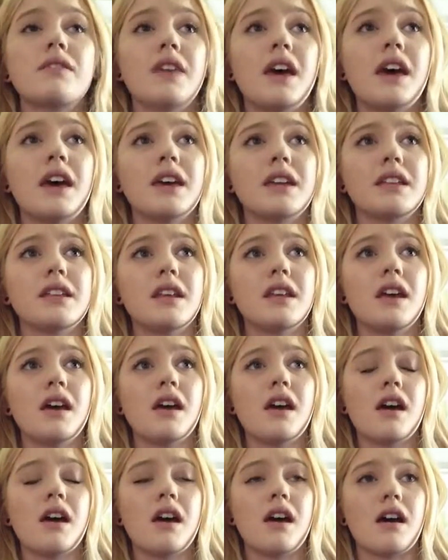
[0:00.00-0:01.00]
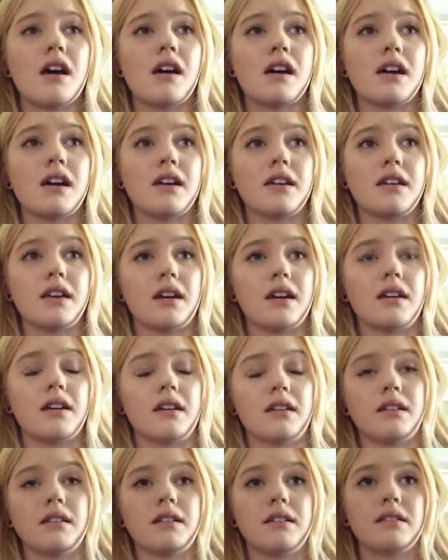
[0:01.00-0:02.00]
then
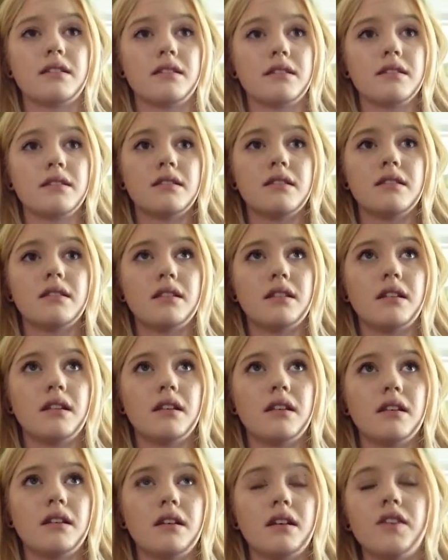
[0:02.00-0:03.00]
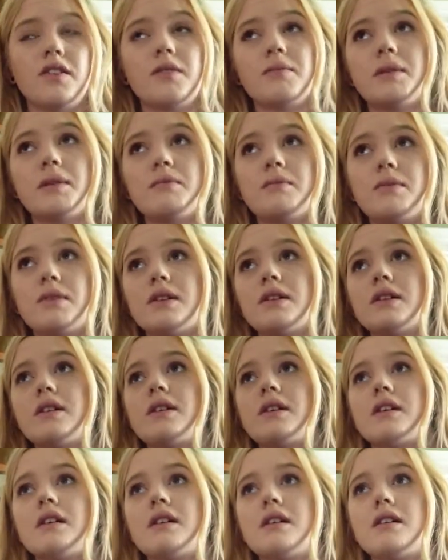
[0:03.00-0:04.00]
I
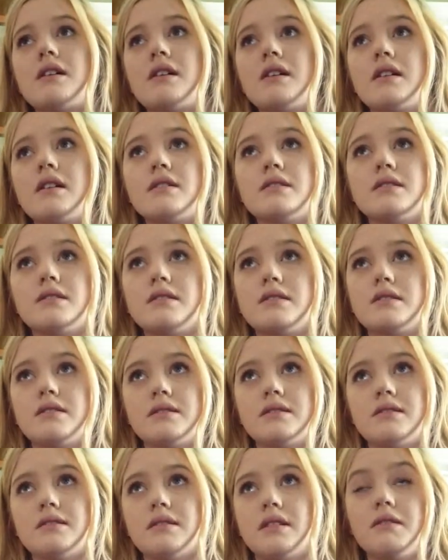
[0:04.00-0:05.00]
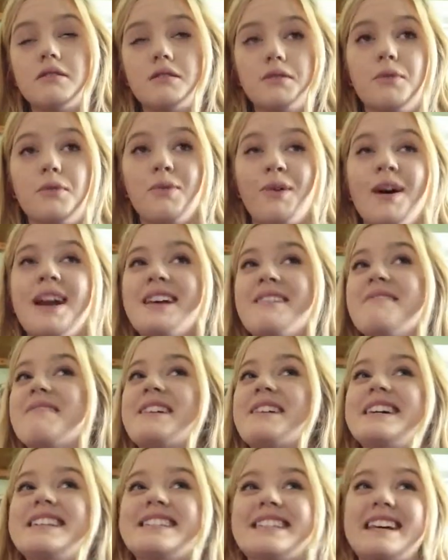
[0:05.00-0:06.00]
remember I don't know what it
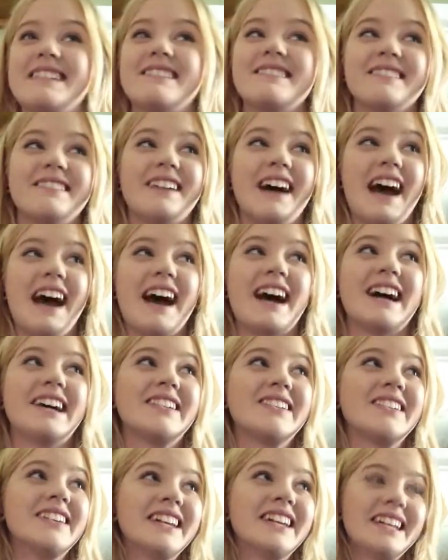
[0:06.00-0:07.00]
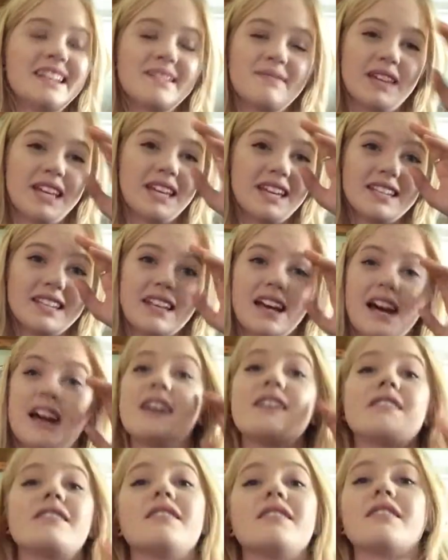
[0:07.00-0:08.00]
was, I don't know how, because
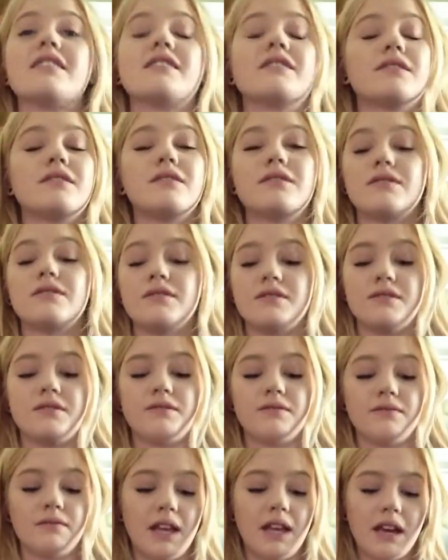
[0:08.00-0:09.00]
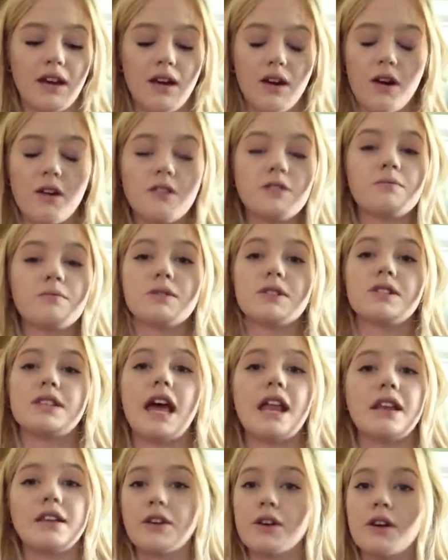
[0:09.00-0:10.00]
I like
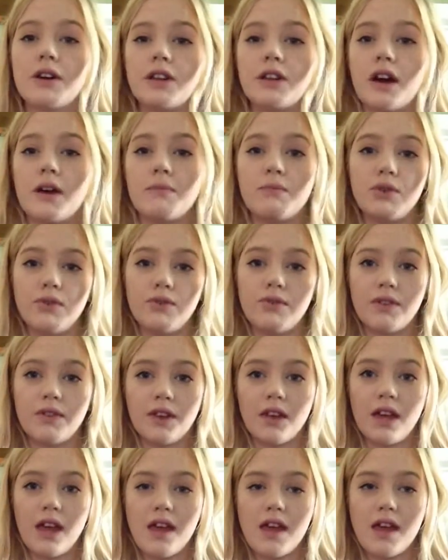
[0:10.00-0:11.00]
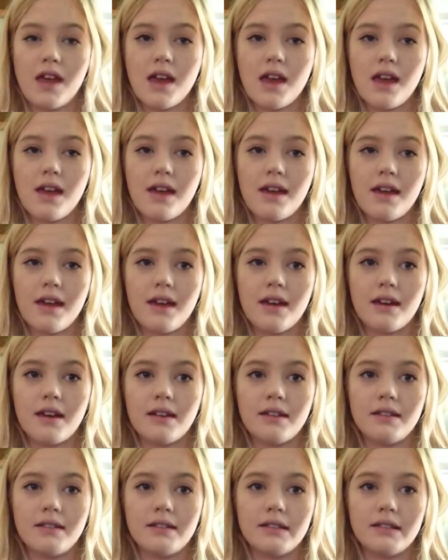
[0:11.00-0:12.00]
100% could not move.
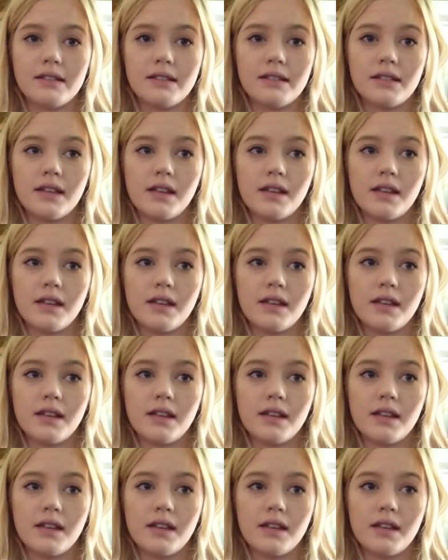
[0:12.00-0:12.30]
And